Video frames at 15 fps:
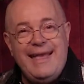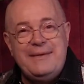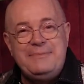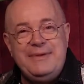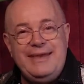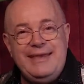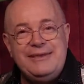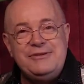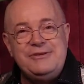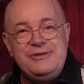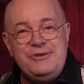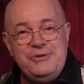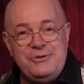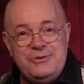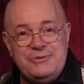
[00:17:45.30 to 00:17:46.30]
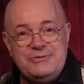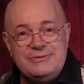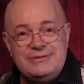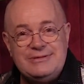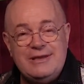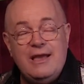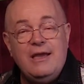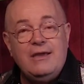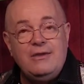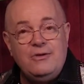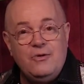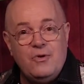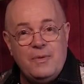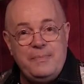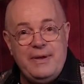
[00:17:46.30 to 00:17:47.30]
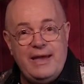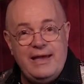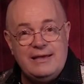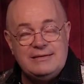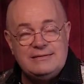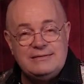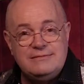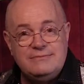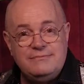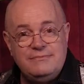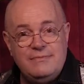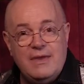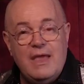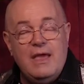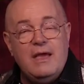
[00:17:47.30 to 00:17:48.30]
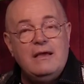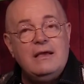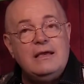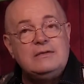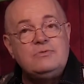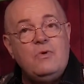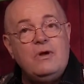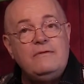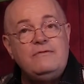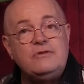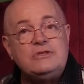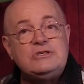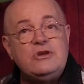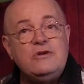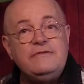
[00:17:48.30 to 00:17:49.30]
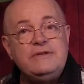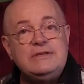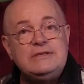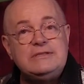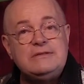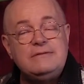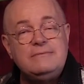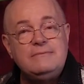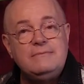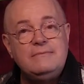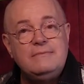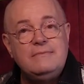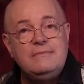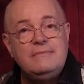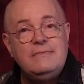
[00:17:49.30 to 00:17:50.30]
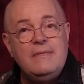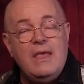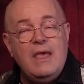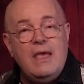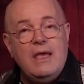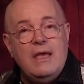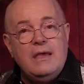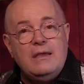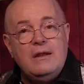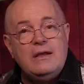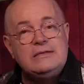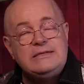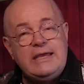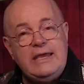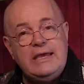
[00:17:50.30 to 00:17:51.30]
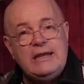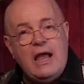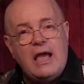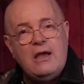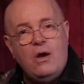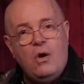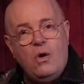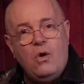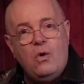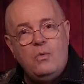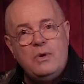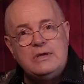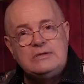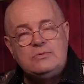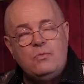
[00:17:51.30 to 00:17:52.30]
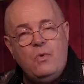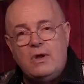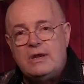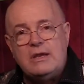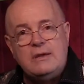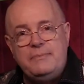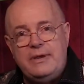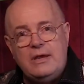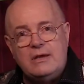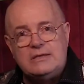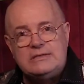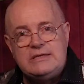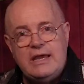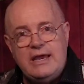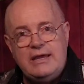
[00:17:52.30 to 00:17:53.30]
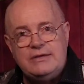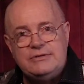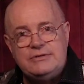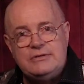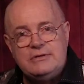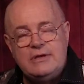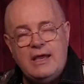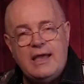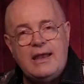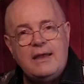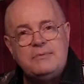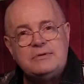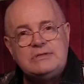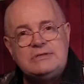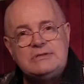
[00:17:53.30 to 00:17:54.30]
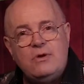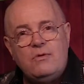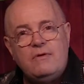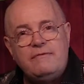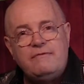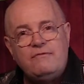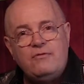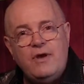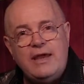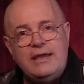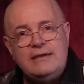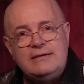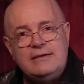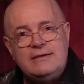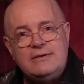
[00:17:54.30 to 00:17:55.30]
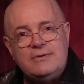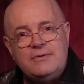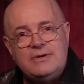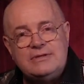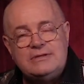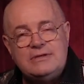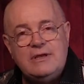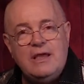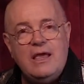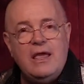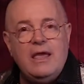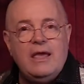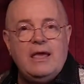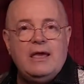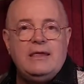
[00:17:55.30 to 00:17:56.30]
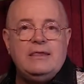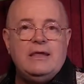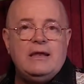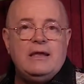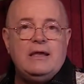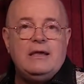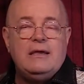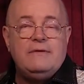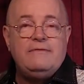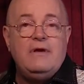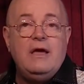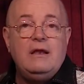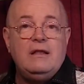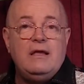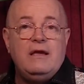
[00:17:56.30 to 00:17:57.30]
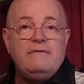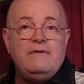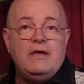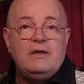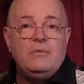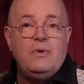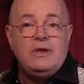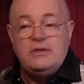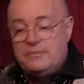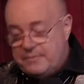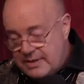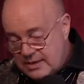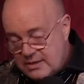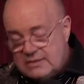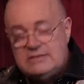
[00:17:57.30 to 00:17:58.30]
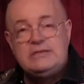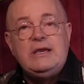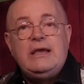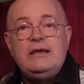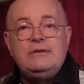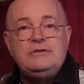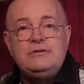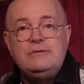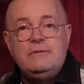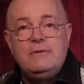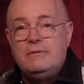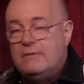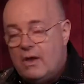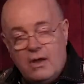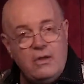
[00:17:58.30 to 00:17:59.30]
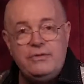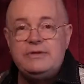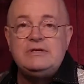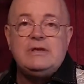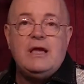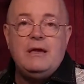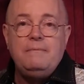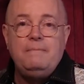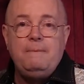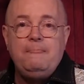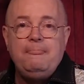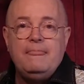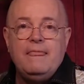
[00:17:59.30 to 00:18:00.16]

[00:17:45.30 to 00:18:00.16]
And begin to use your past as one for service. You know, as a kid, I always wanted to be on stage. And I was so afraid to do it. And then I found a way to be on stage all the time